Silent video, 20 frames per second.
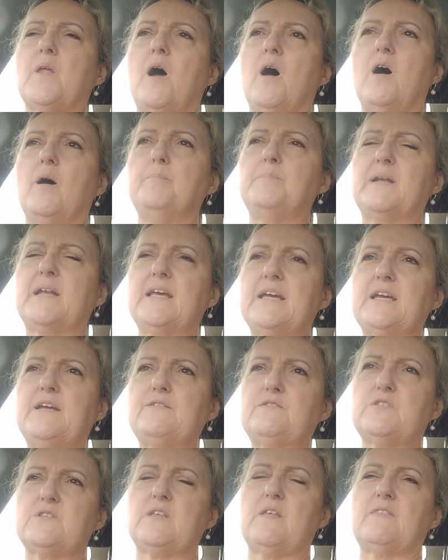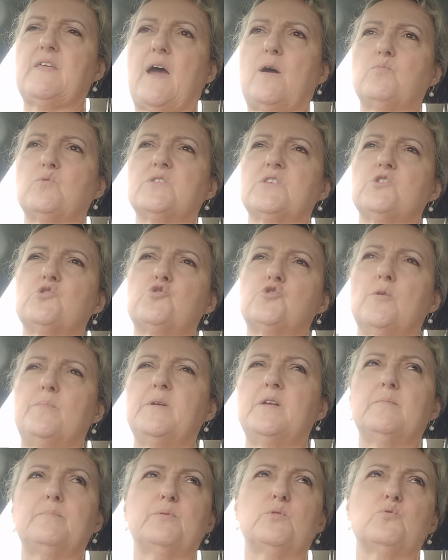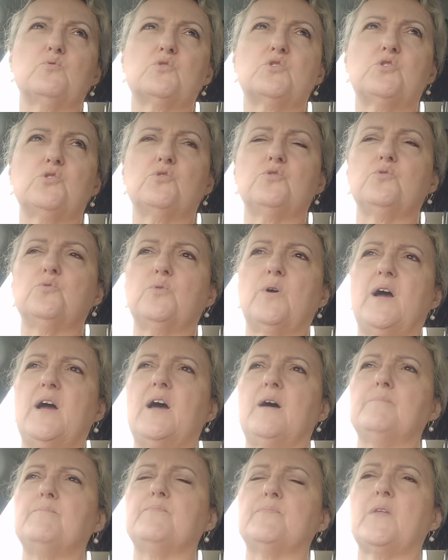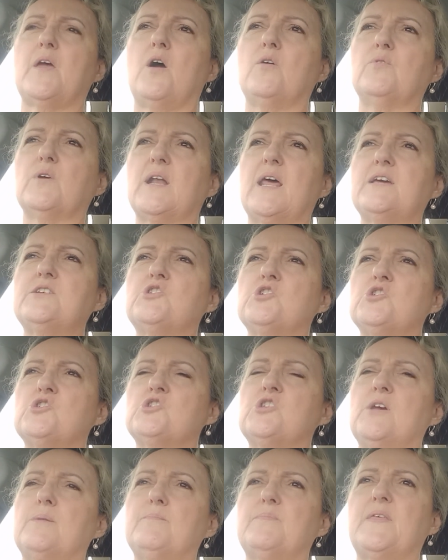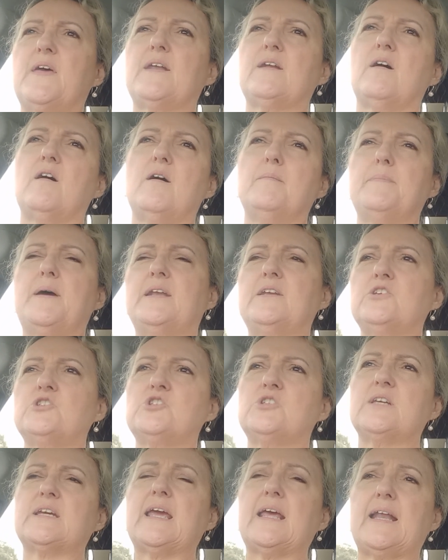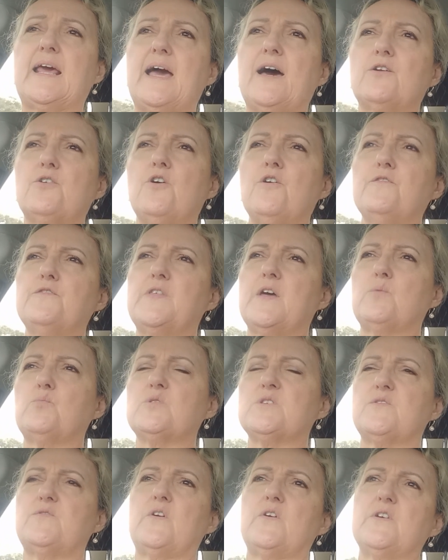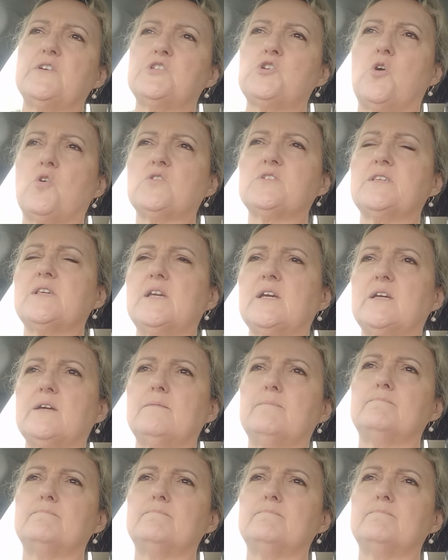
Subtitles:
I believed that was attributable to a relationship that I managed to get out of that was very toxic,